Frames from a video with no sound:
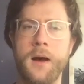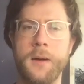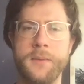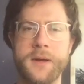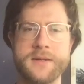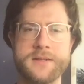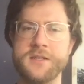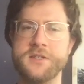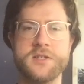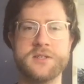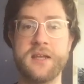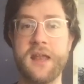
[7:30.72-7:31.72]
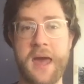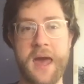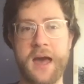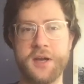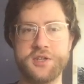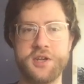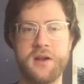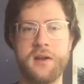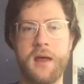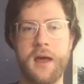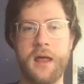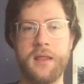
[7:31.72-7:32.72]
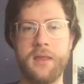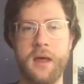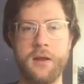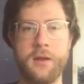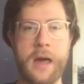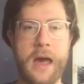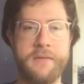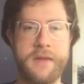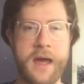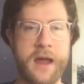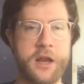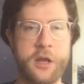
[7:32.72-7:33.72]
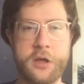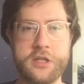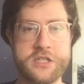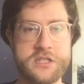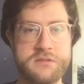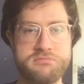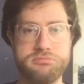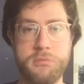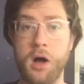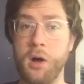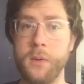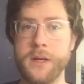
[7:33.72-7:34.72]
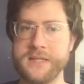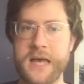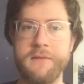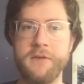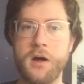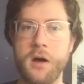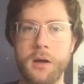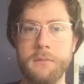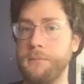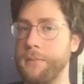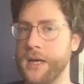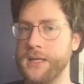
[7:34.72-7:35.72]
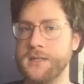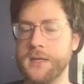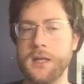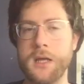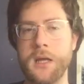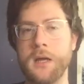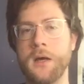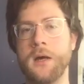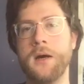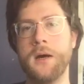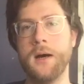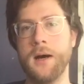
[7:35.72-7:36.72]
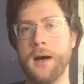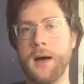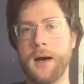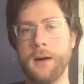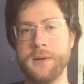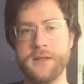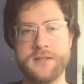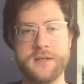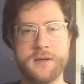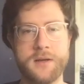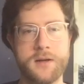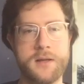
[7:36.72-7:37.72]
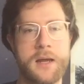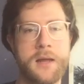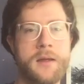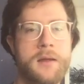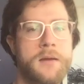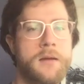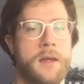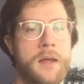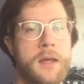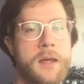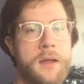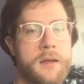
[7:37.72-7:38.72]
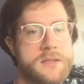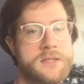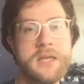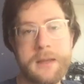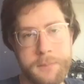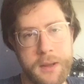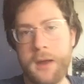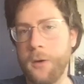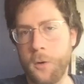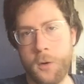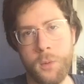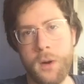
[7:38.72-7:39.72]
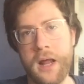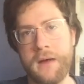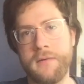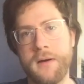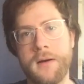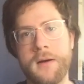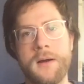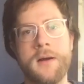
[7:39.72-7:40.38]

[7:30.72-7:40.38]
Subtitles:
Because it's just an action, and then you have that, and you can just always have it on, basically, until you're like sleeping or whatever.